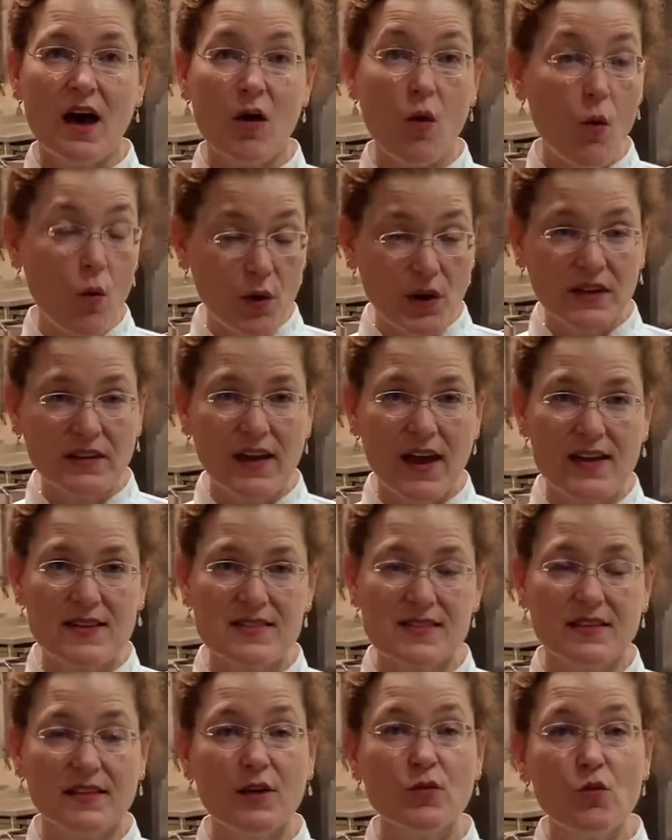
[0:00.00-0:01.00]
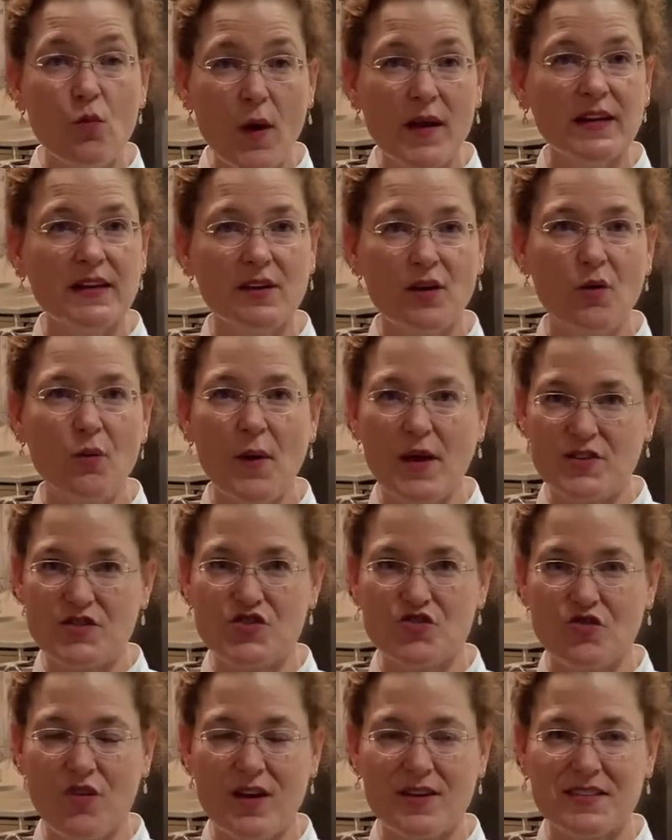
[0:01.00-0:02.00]
organizing and running a
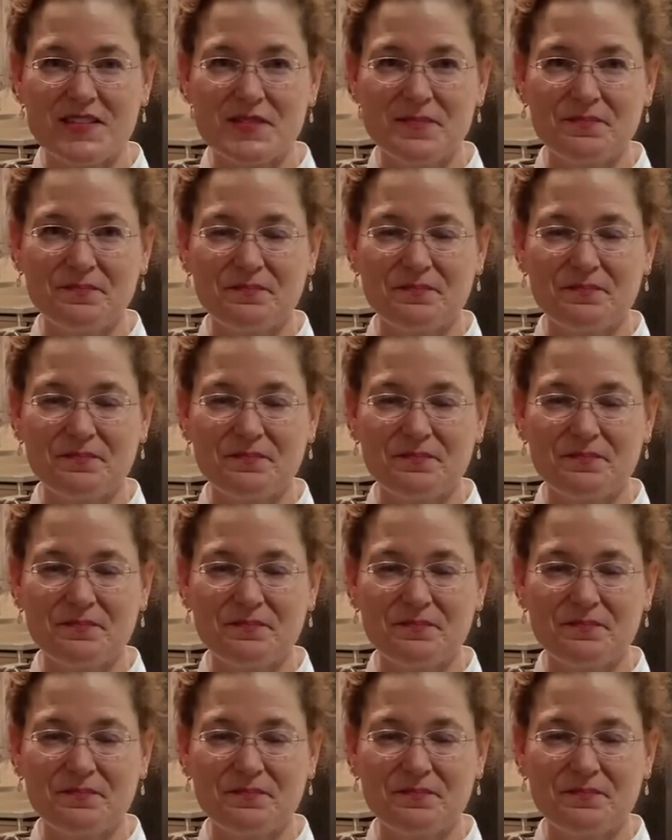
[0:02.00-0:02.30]
restaurant.